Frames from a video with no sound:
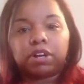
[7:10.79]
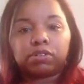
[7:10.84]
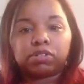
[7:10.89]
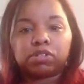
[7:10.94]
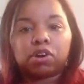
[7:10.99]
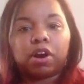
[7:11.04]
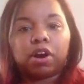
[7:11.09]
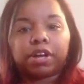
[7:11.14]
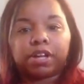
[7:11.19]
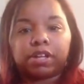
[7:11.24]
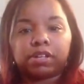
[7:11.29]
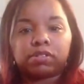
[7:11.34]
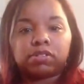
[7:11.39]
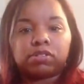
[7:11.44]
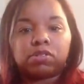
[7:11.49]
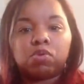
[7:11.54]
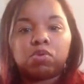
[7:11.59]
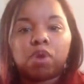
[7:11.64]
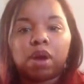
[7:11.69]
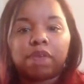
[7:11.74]
target
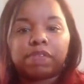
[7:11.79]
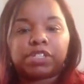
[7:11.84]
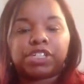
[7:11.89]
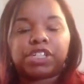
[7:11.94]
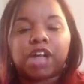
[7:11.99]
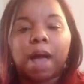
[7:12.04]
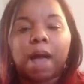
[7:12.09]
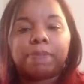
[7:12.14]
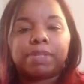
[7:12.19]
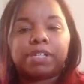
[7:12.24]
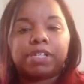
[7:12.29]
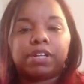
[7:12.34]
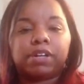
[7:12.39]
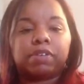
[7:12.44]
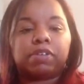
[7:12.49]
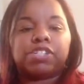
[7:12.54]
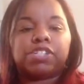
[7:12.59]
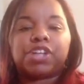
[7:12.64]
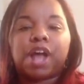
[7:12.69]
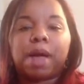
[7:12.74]
whoever shops
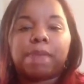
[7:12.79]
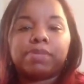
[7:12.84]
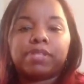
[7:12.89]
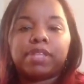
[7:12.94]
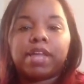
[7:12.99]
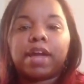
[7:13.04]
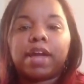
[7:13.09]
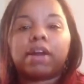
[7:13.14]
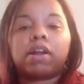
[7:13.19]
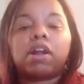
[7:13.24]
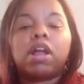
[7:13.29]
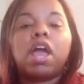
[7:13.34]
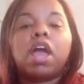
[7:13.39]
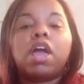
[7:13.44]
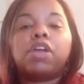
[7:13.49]
here and shops there,